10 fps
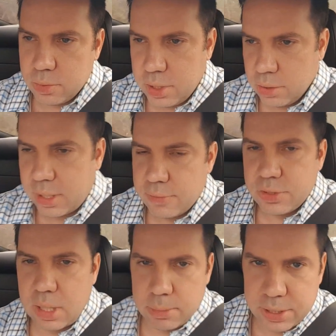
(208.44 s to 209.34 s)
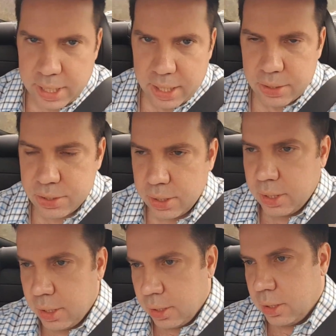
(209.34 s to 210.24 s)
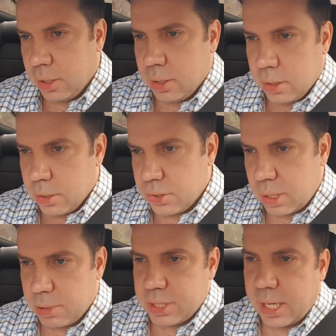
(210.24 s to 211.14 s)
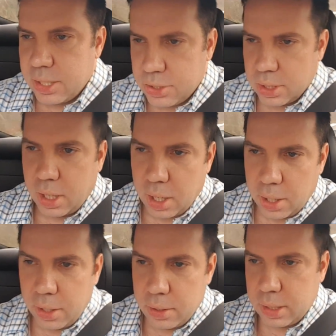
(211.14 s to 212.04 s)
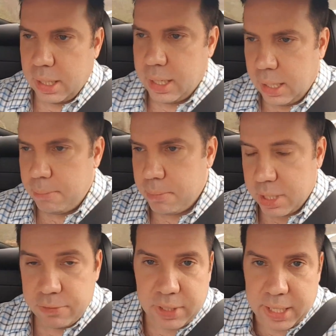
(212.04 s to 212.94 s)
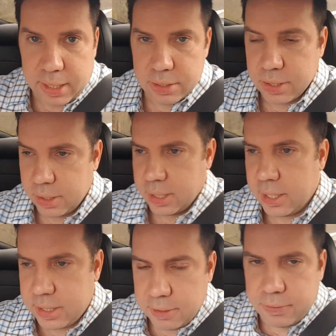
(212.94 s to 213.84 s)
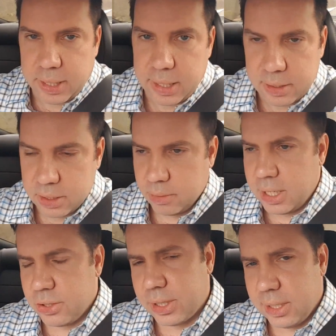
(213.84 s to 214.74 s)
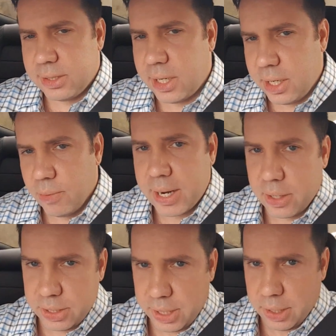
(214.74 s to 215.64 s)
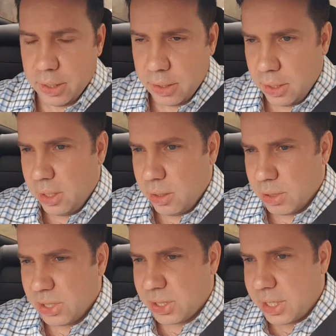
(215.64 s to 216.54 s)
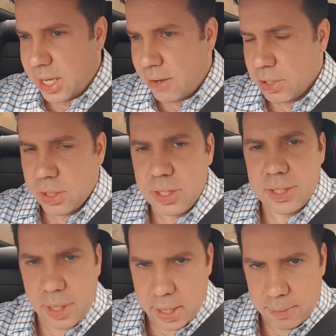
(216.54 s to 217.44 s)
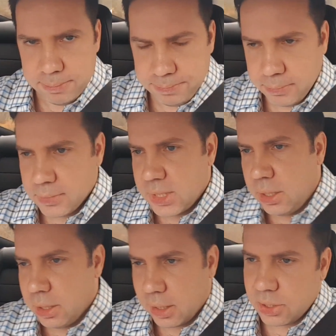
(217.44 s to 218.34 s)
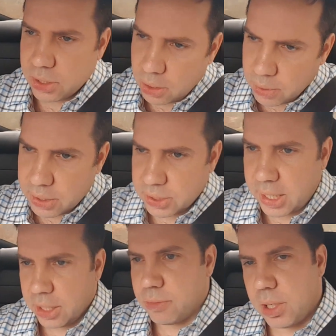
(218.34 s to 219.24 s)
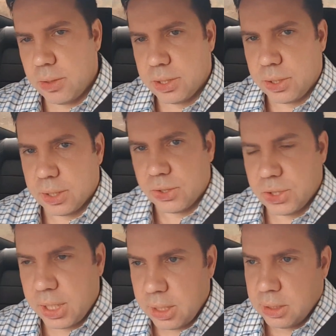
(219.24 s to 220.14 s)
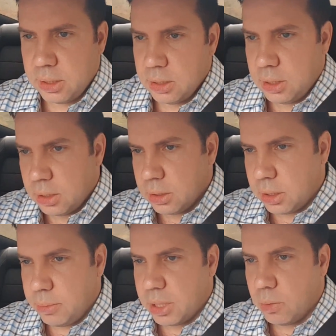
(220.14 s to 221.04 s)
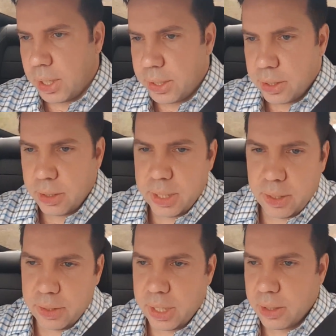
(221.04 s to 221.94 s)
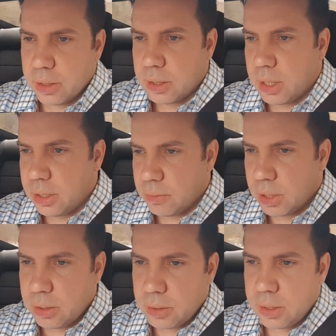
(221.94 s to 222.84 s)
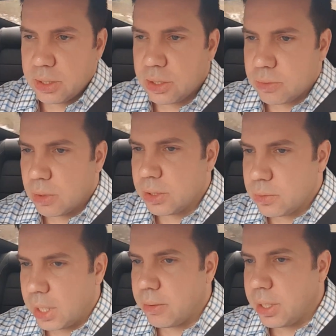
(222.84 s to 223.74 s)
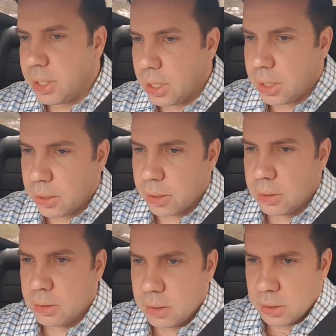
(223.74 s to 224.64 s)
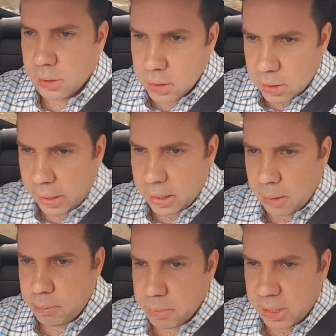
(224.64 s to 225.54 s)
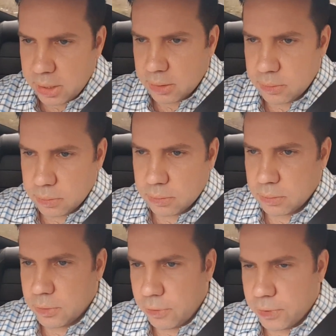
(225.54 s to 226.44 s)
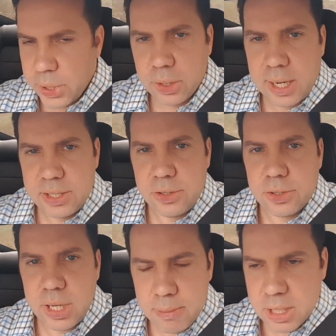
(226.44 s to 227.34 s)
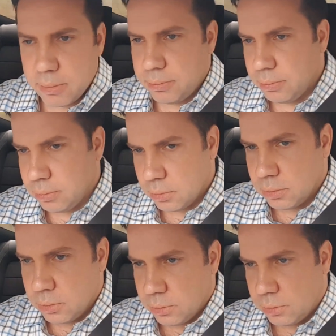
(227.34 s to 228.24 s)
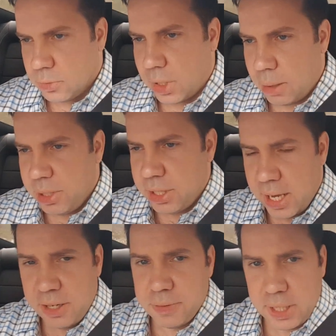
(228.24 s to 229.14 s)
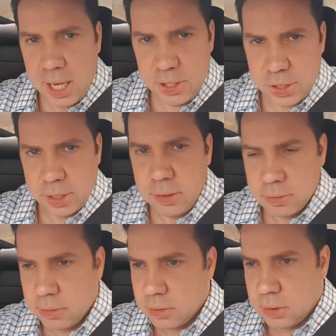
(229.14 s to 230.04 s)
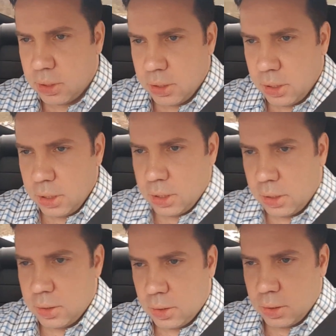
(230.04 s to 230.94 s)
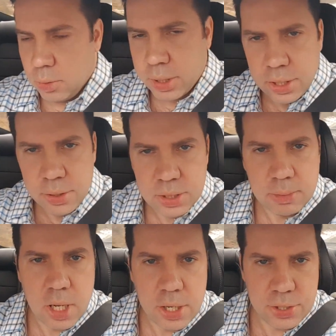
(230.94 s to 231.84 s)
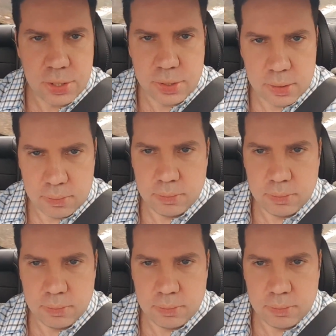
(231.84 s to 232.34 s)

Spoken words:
We do have summer tires. The summer tires are inflated, so they're not deflated. So we're not trying to set any records here. We're just gonna have a good time. Got snow on the side of the road, as you can see. A little bit of water here and there on the road. This road is wet right here. But for your guys' entertainment, I mean edification, we're gonna do some launches.